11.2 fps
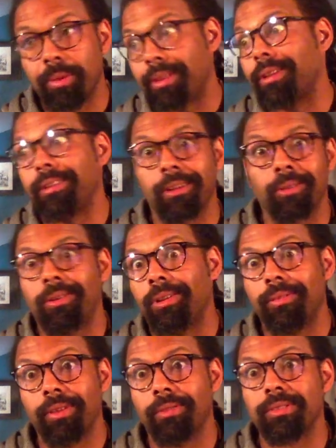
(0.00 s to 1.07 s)
but then, you know, all
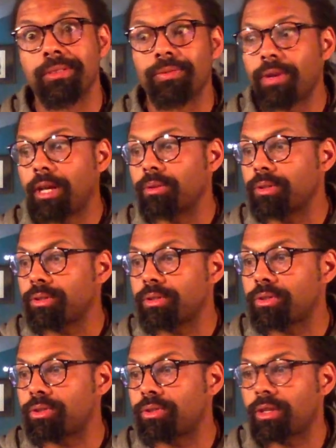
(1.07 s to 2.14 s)
of Elvis's followers,
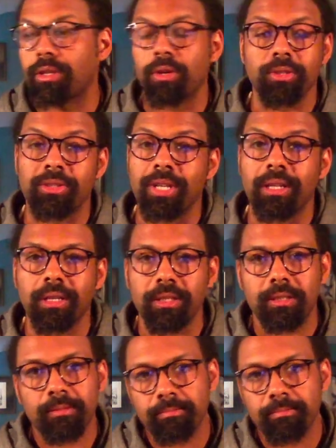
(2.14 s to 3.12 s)
it's endless.